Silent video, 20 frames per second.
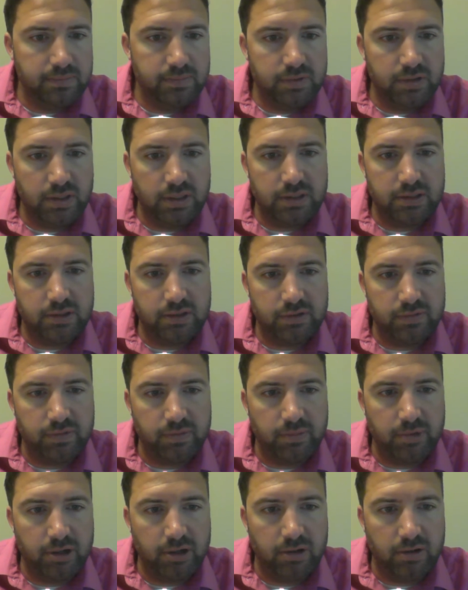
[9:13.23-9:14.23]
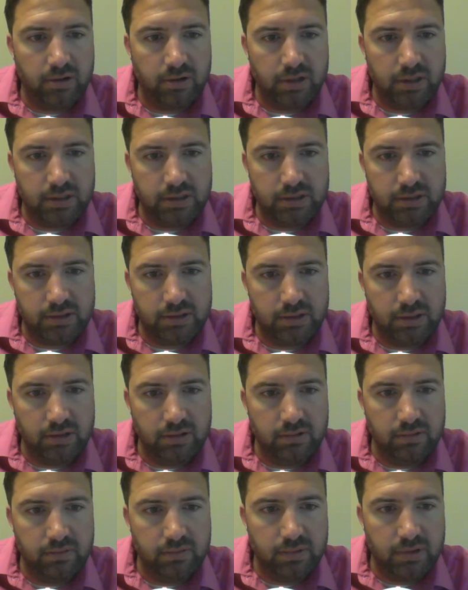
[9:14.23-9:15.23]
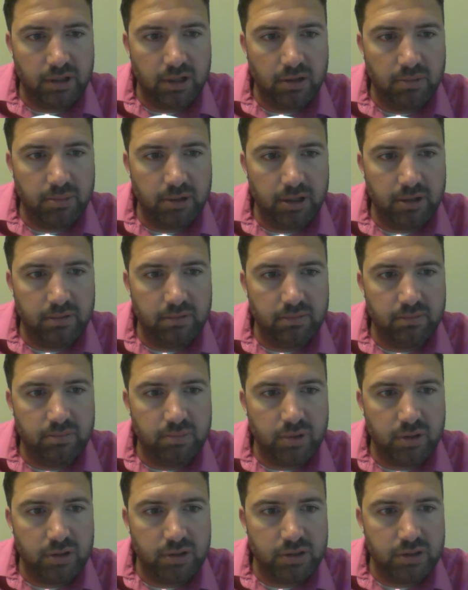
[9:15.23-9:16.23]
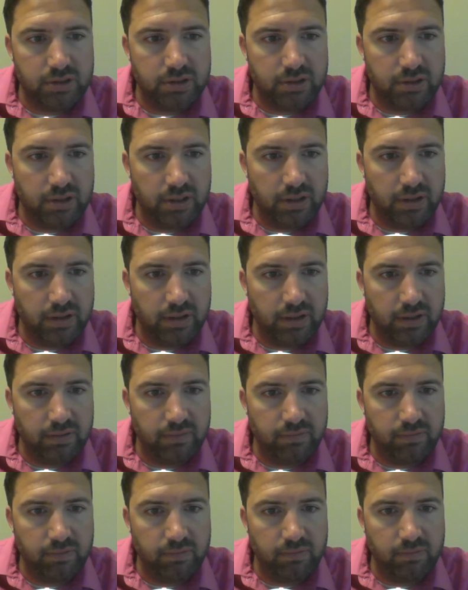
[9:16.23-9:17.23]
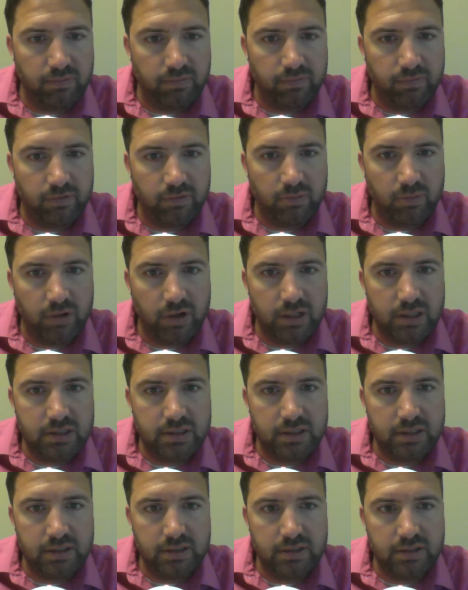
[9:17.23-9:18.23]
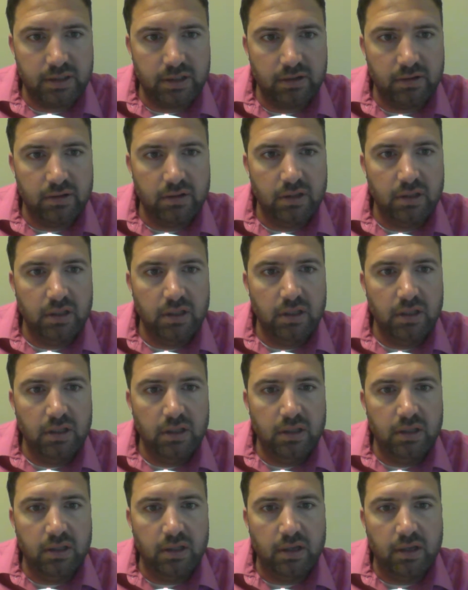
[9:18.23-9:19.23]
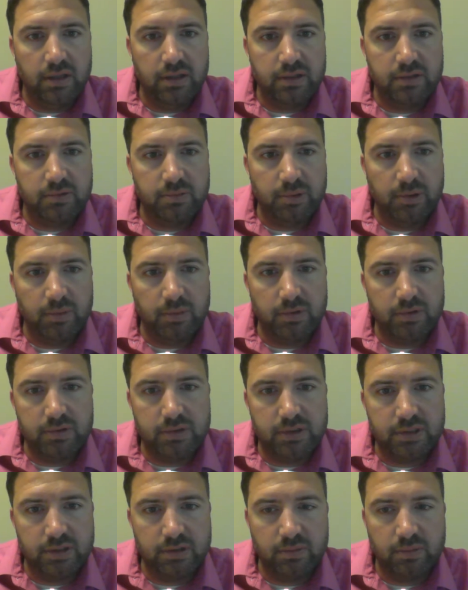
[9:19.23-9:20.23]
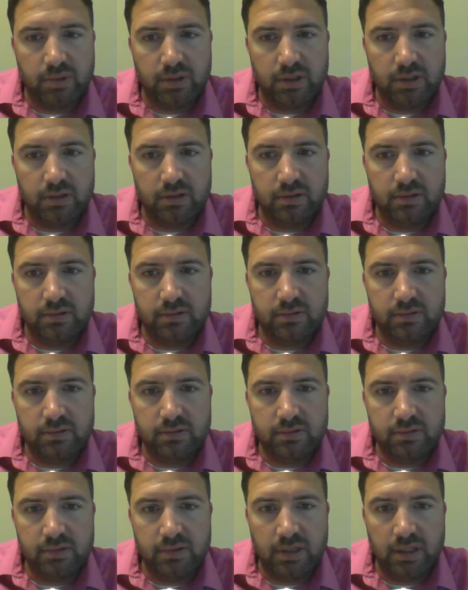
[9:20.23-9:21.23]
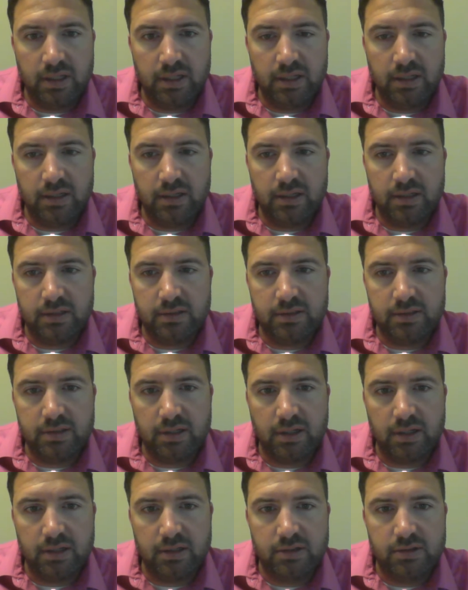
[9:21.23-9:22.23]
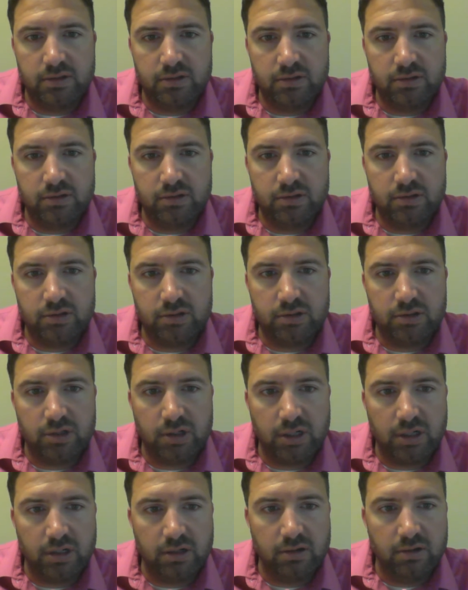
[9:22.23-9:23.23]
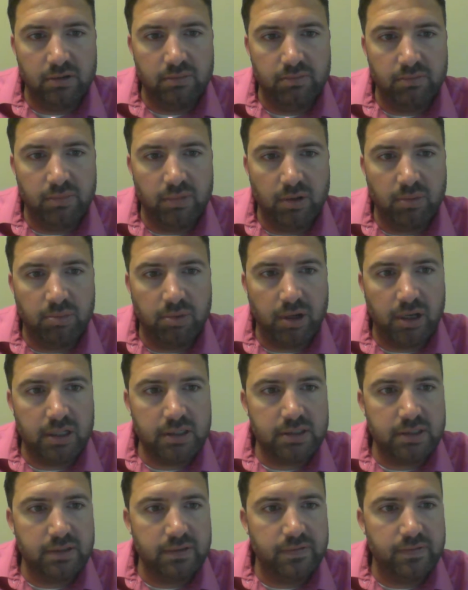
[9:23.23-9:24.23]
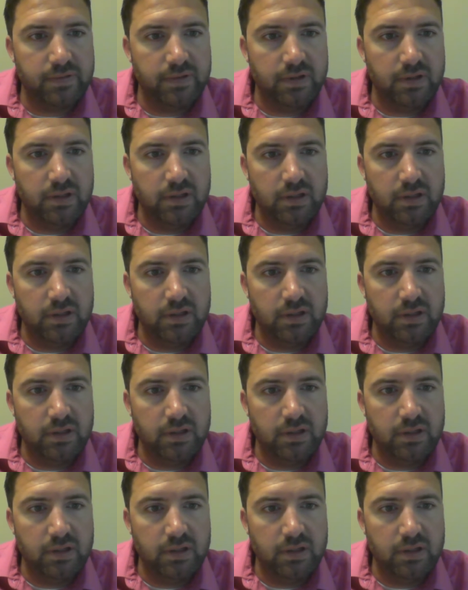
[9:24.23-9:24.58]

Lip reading: so that's just from their earnings. They're not being purchased or anything from what I see. So this will be one still want to get in. That's triggered a positive,